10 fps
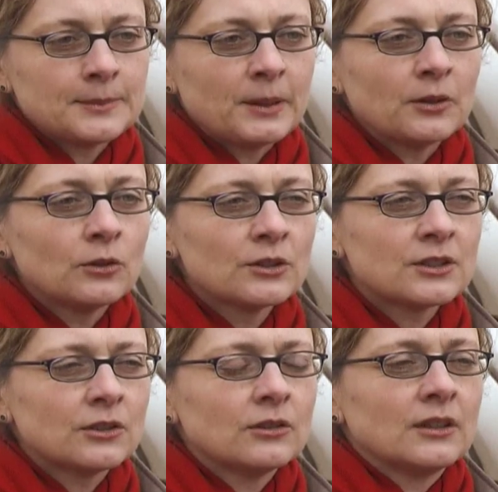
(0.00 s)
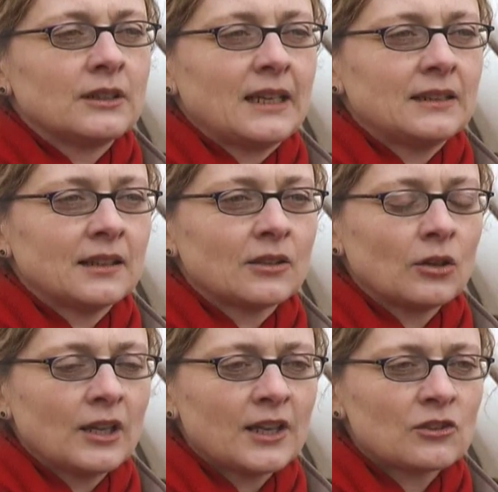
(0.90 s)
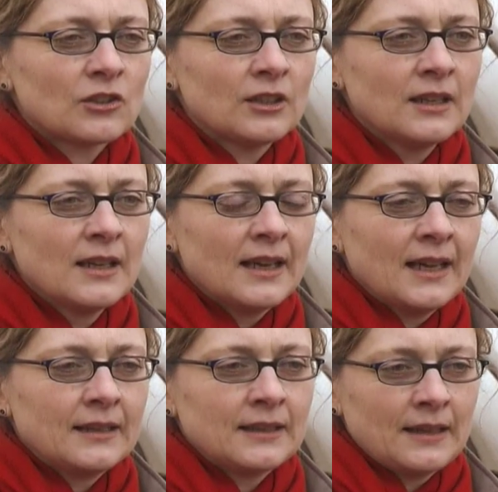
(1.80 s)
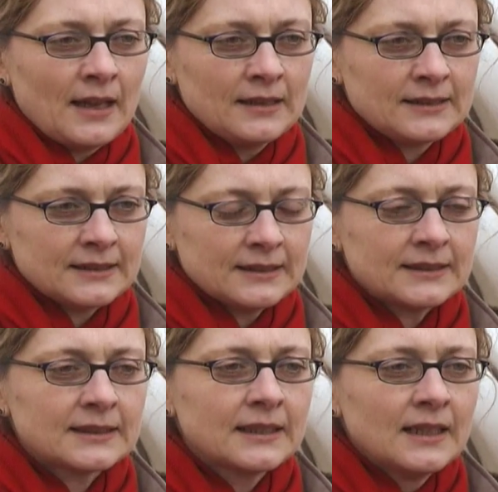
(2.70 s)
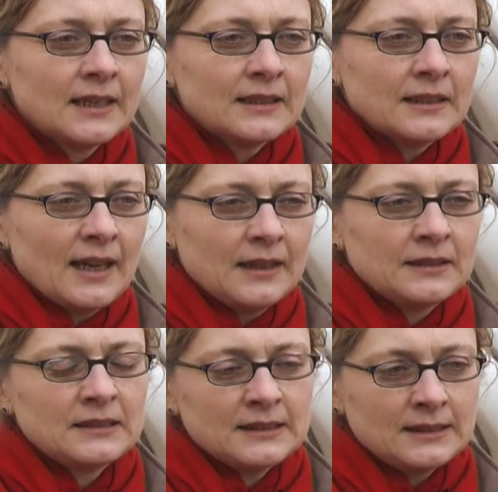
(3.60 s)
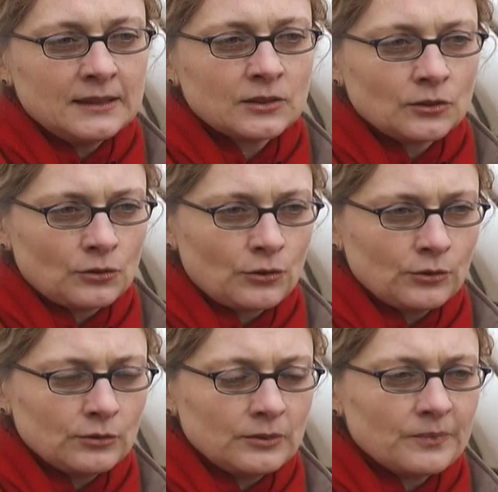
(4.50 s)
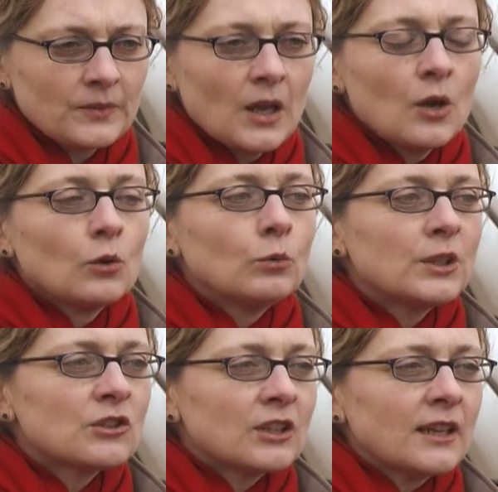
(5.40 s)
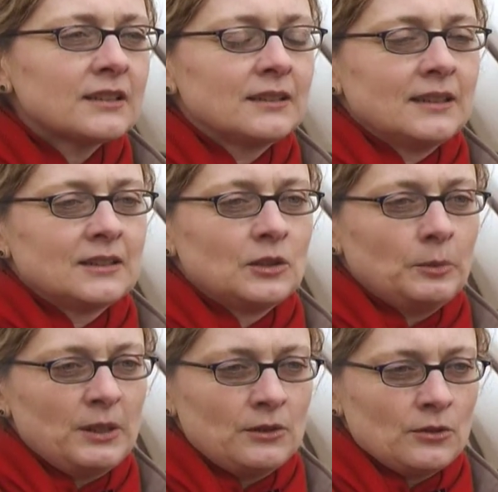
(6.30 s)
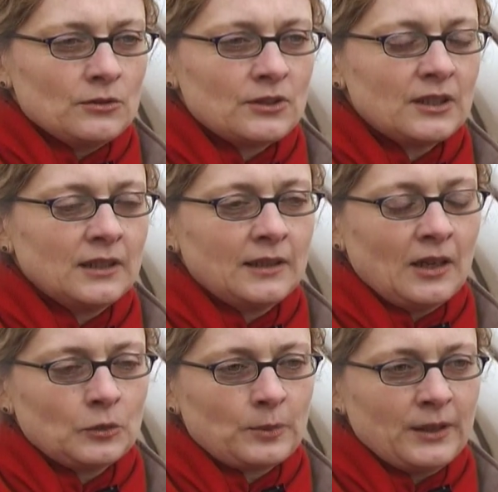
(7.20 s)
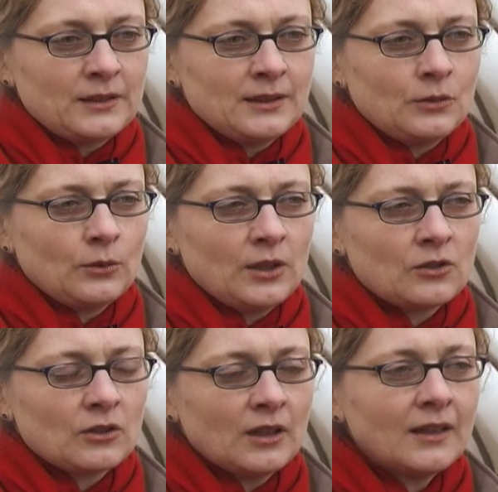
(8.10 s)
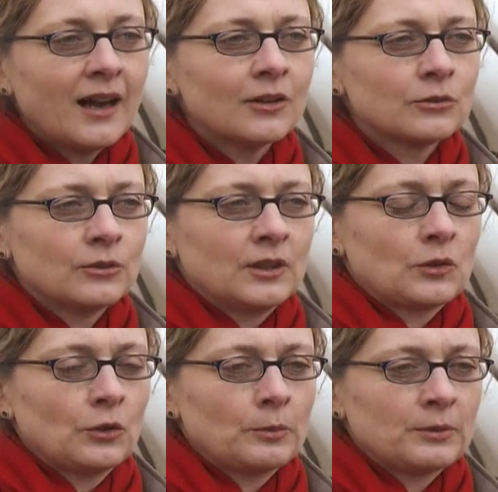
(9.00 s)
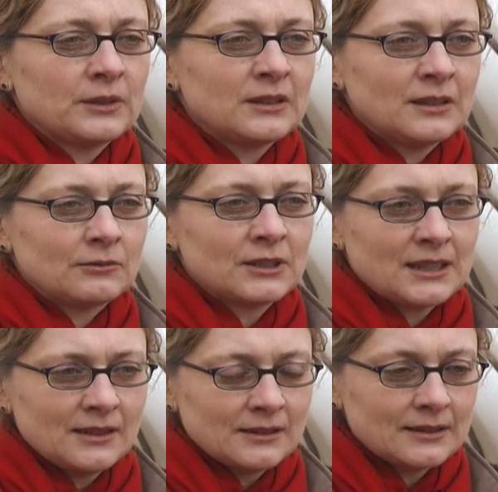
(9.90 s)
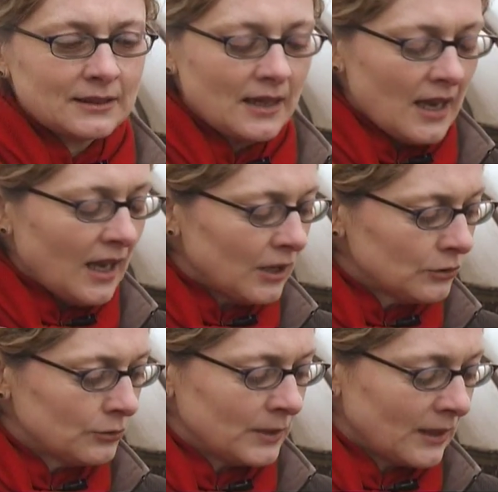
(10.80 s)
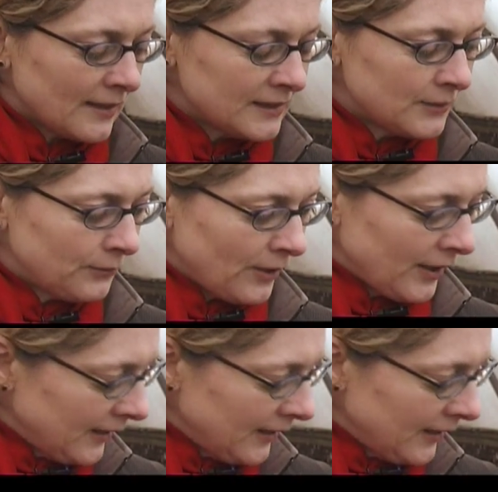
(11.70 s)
but also on data collection and analysis and disease control. Which test needs to be used in an outbreak situation and how to interpret the results? How do we classify